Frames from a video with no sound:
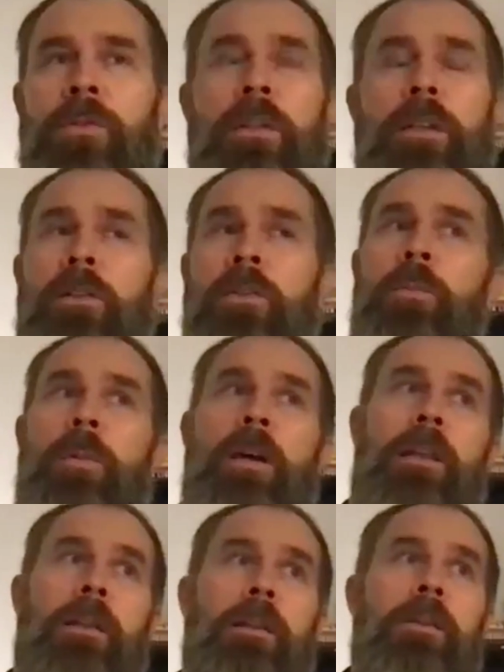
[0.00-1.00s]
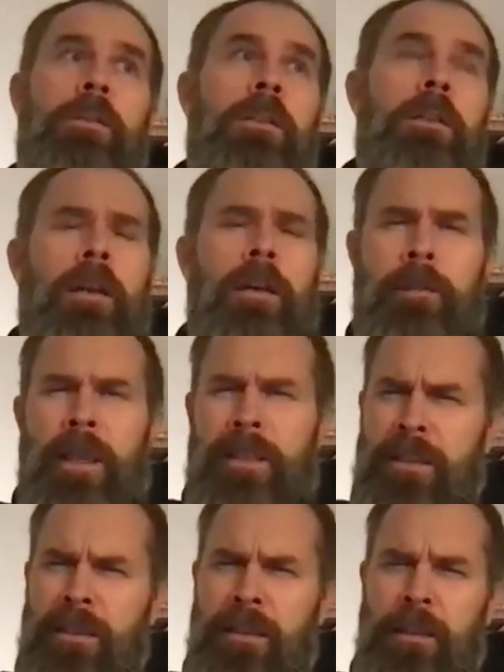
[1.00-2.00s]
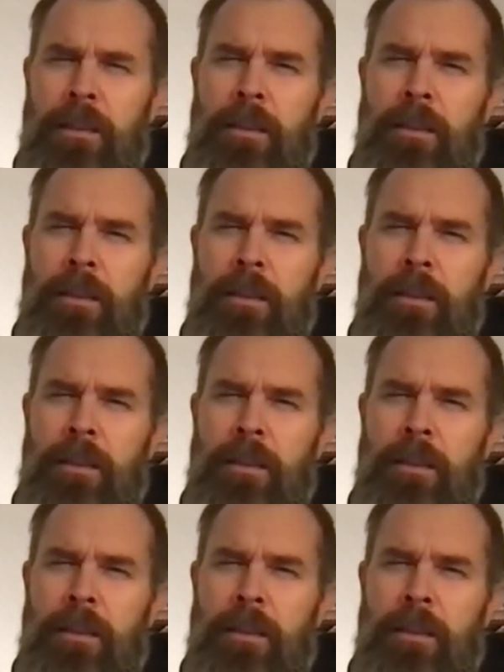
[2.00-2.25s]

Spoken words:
used, and it's used by a lot of SDS